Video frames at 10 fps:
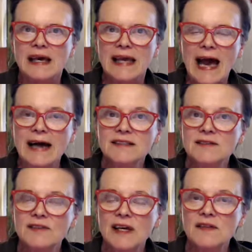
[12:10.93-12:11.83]

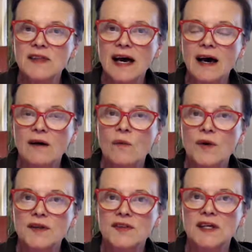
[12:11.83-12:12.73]
activate that
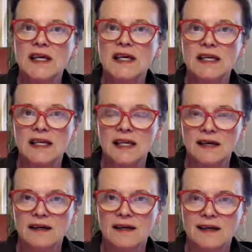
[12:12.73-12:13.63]
within
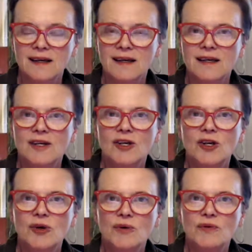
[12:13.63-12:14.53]

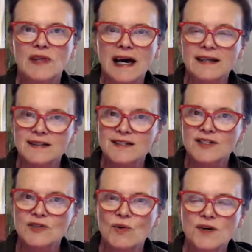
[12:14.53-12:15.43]
you, that
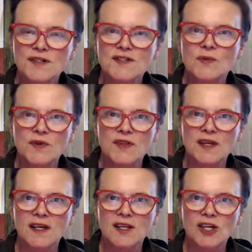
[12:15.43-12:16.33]
source
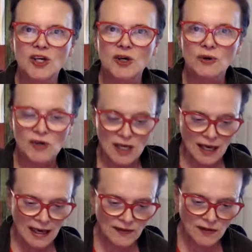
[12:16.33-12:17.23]
within you.
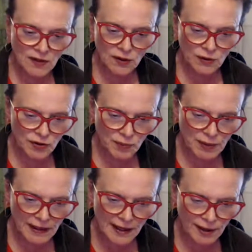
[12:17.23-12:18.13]
And then the earth
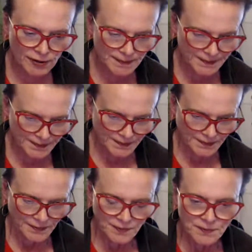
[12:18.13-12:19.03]
below,
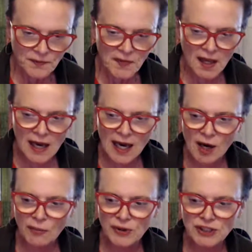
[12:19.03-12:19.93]

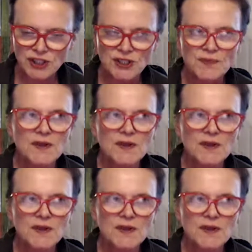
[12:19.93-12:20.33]
which